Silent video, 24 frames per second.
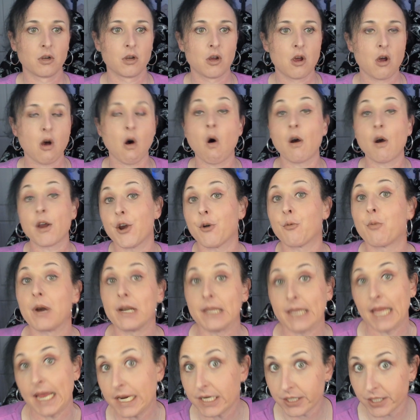Or your
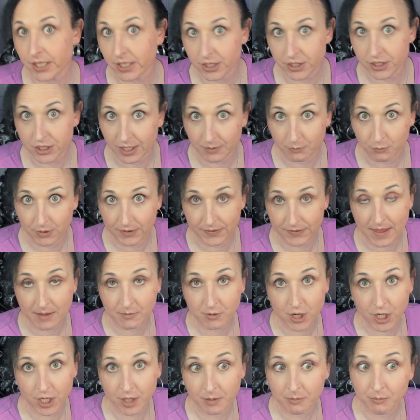relationship with them
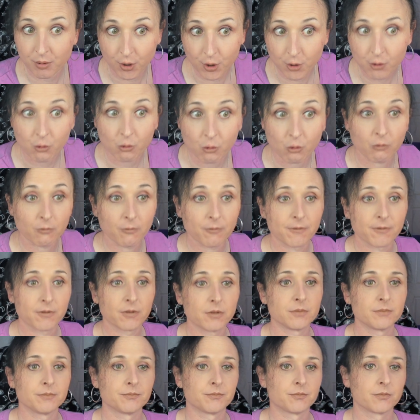could improve.
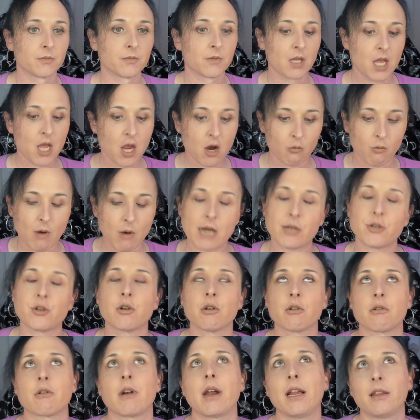
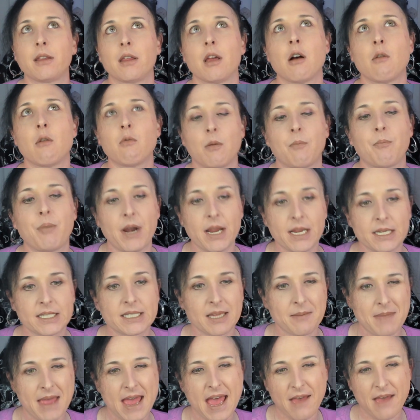Retrograde, though, will bring
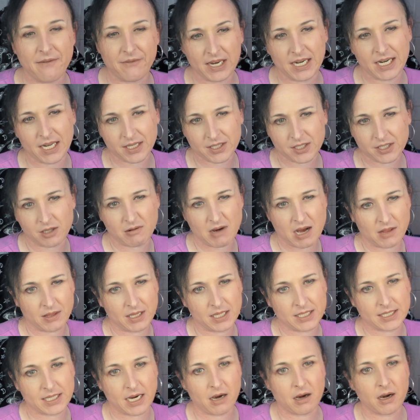some heaviness around
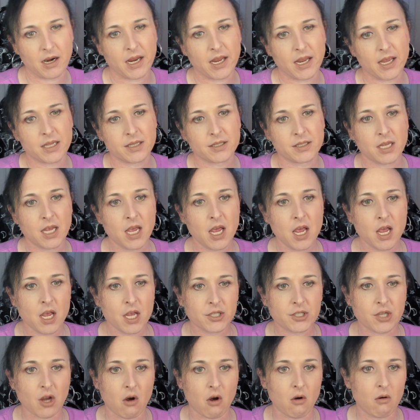these areas.
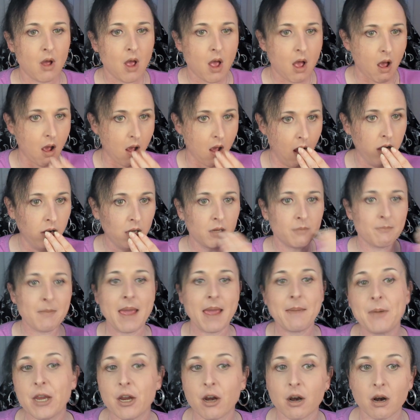So
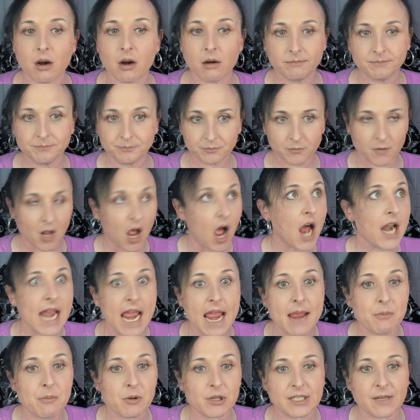maybe you're
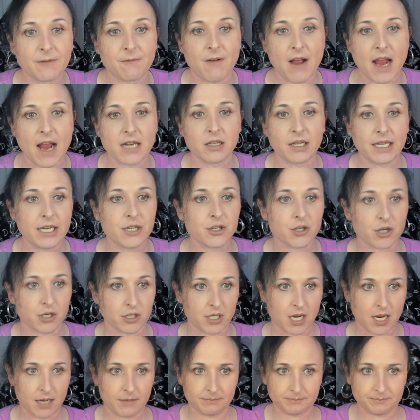unable to find leisure time.